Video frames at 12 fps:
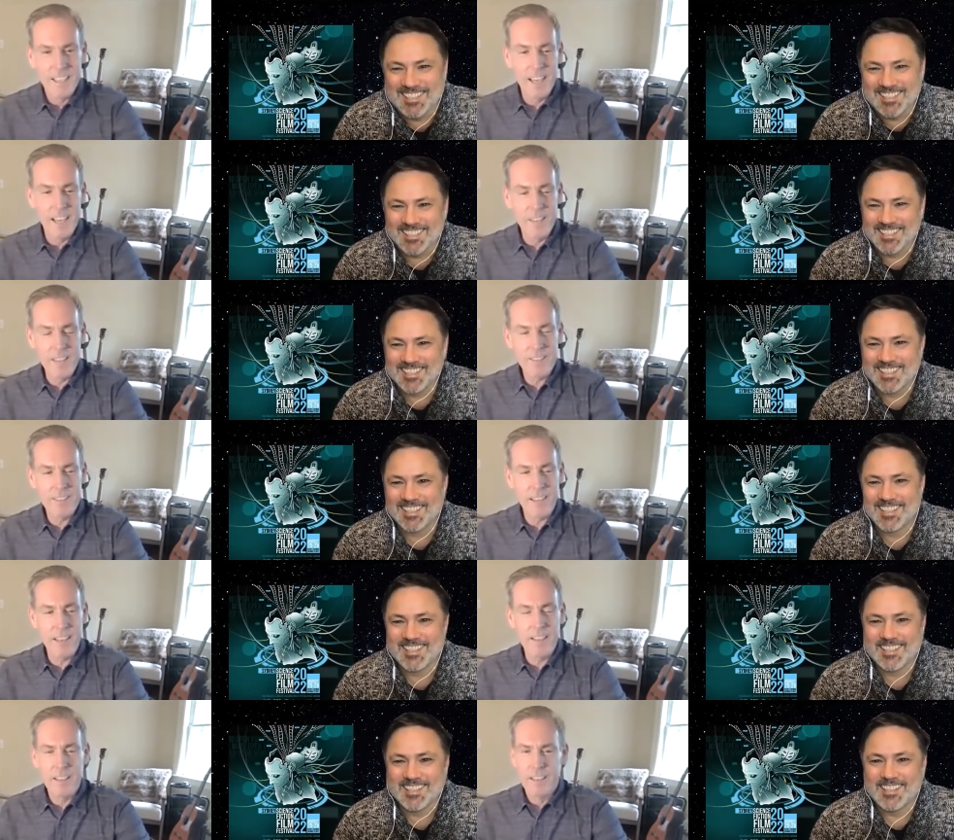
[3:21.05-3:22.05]
Speaker 1: and they
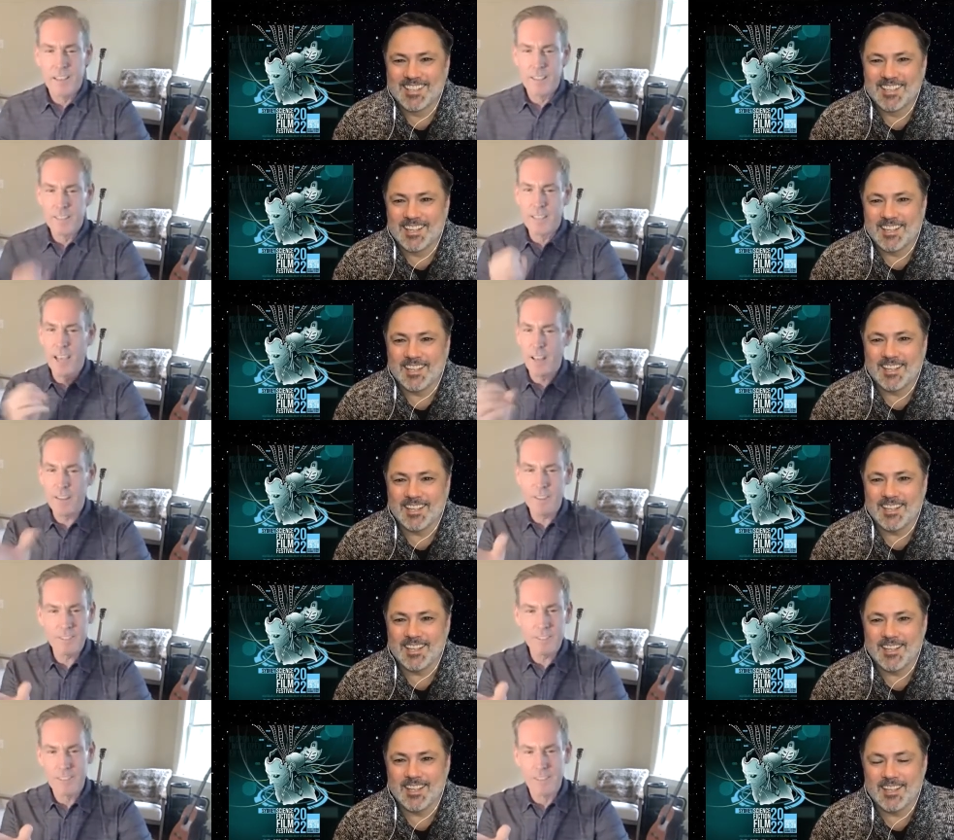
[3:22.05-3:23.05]
said, "Tell us
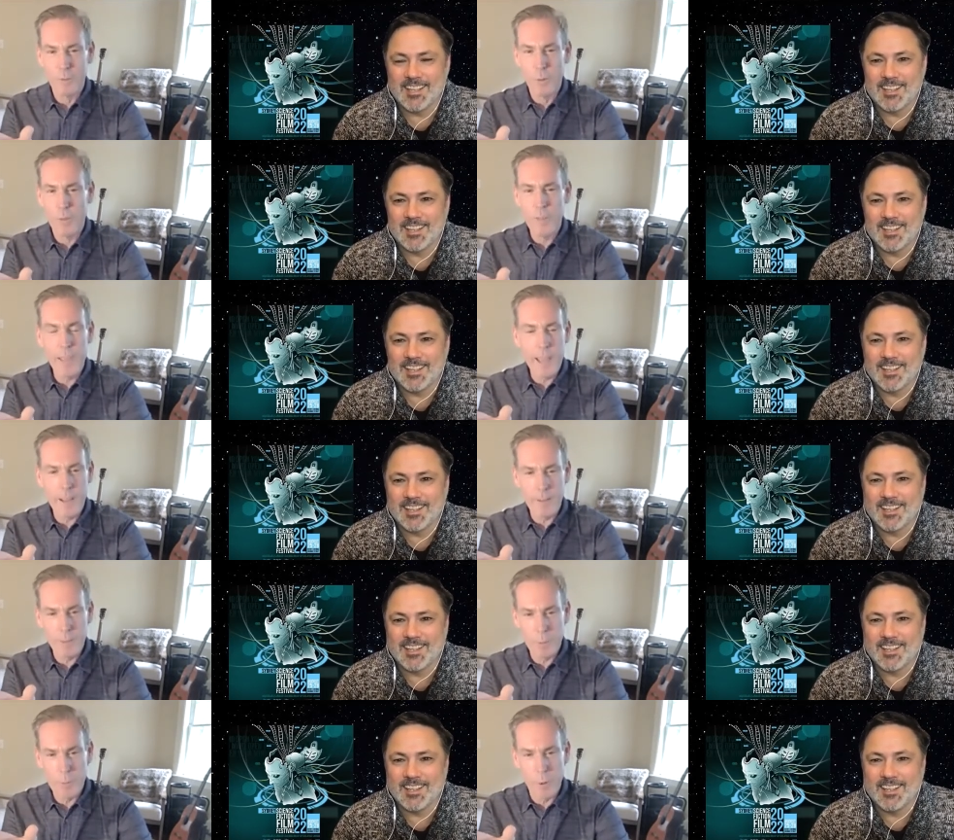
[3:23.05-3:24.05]
what the alien
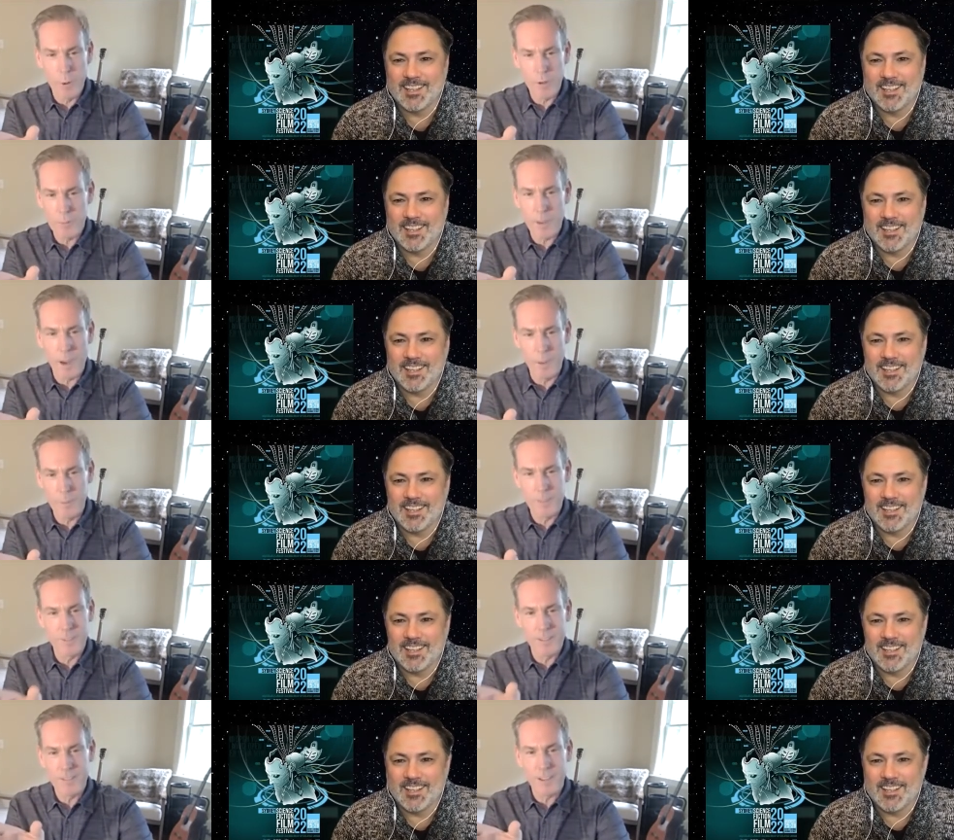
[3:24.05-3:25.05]
report is about," because they
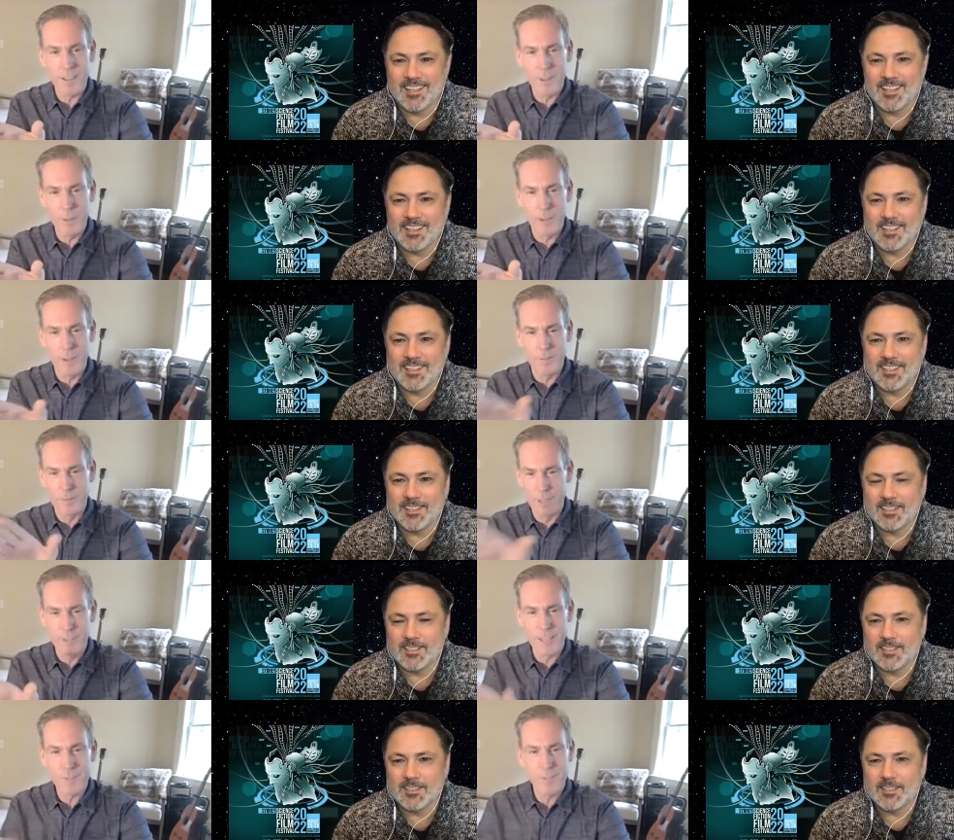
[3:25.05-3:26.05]
saw a little bit of you know test
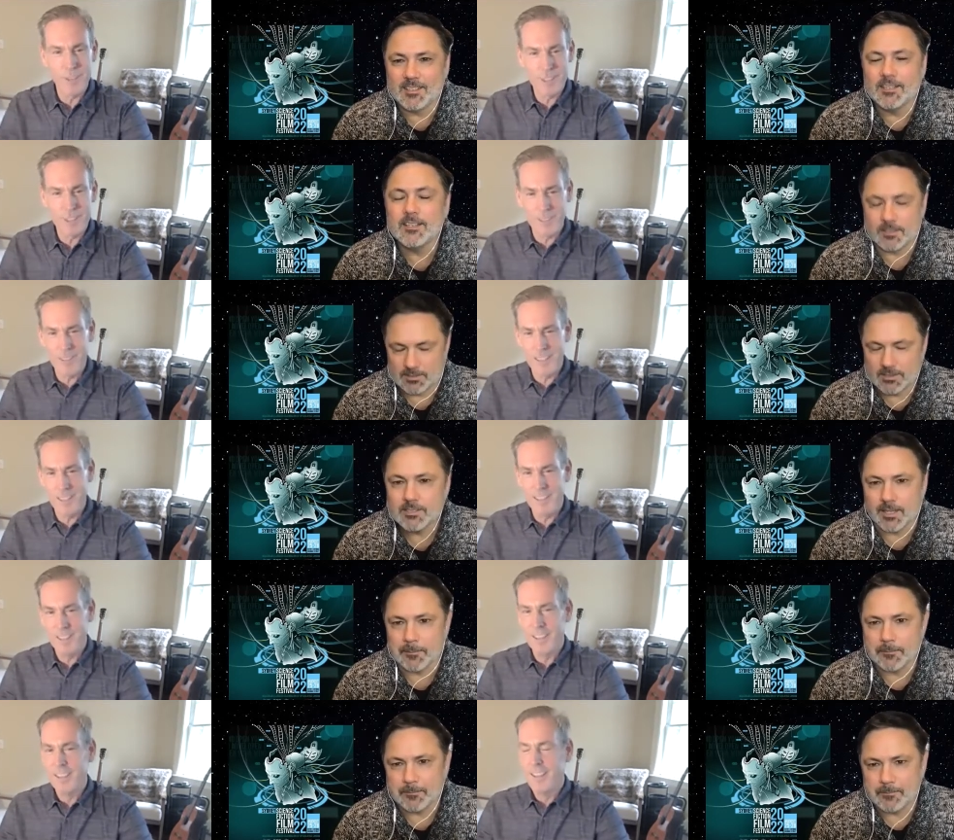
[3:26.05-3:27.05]
footage that we did.
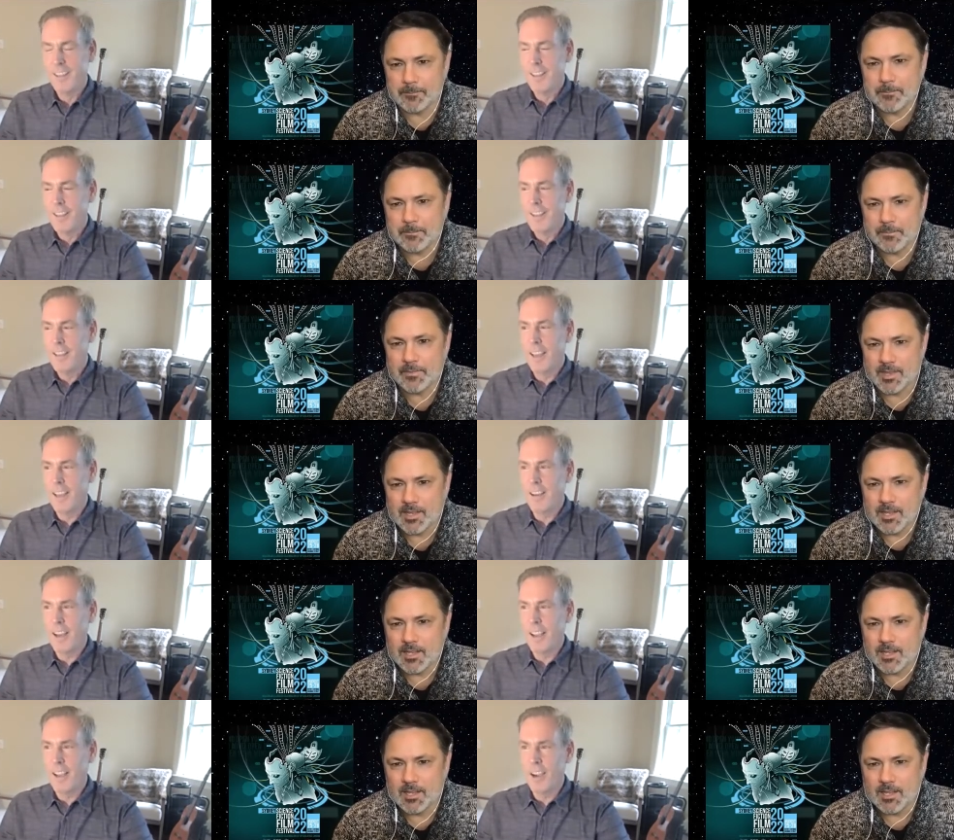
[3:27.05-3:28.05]
And I
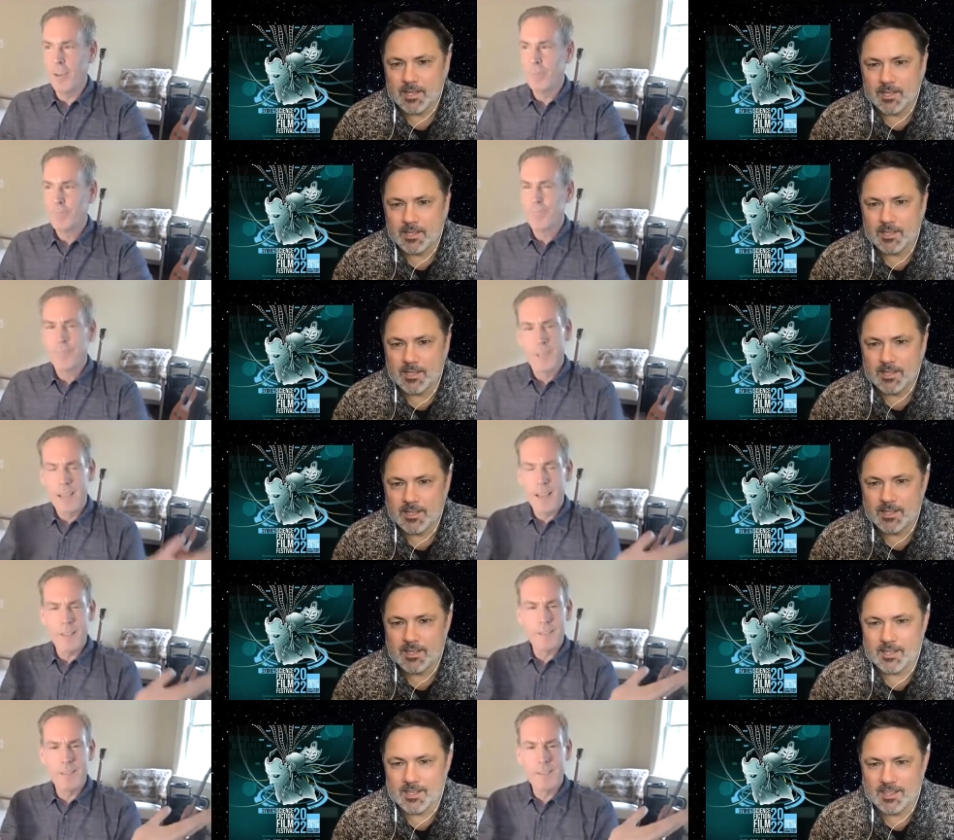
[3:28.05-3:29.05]
go, "Yeah, it's
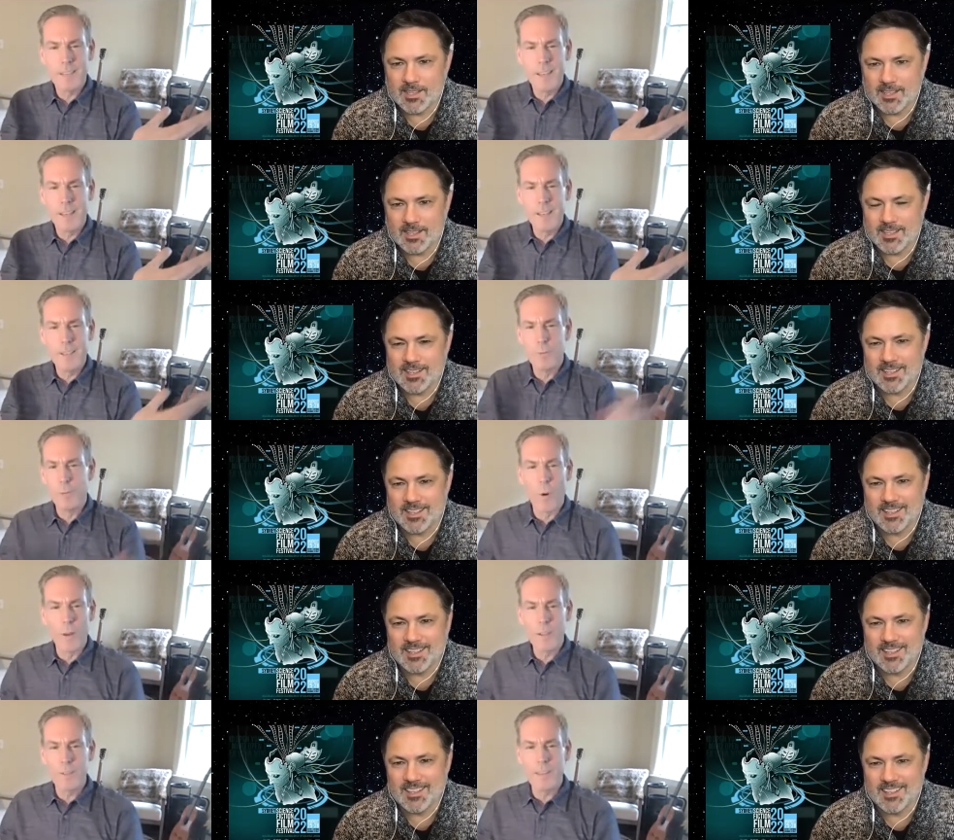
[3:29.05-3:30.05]
this kid. He's recording
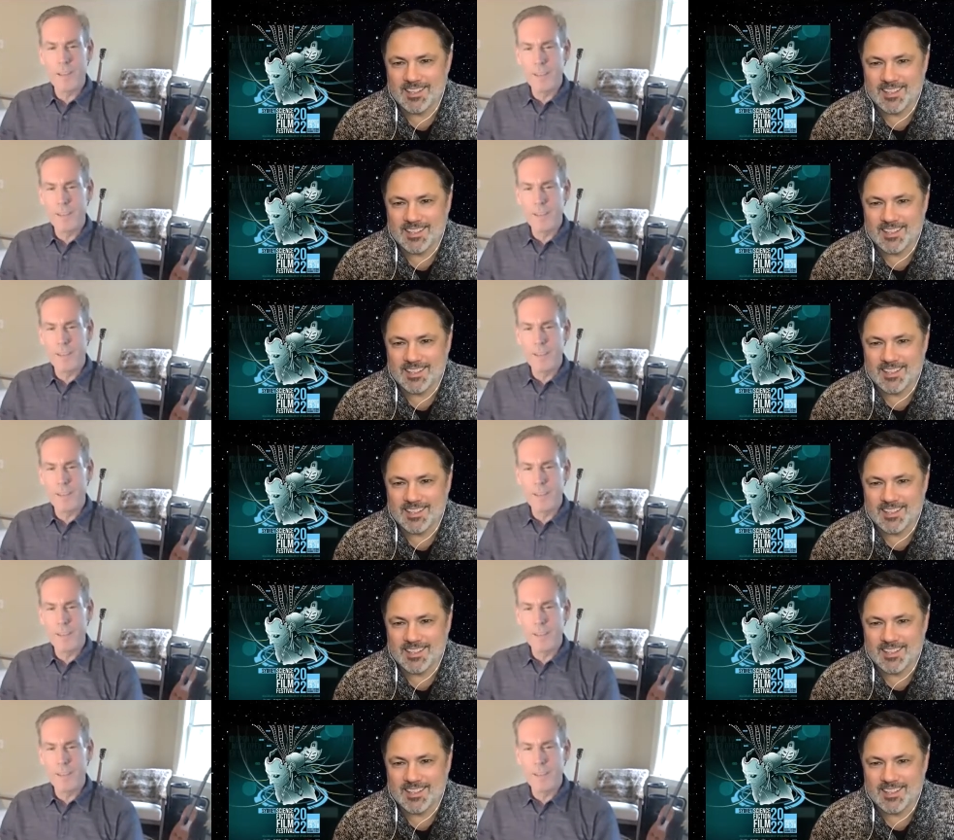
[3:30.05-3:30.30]
his alien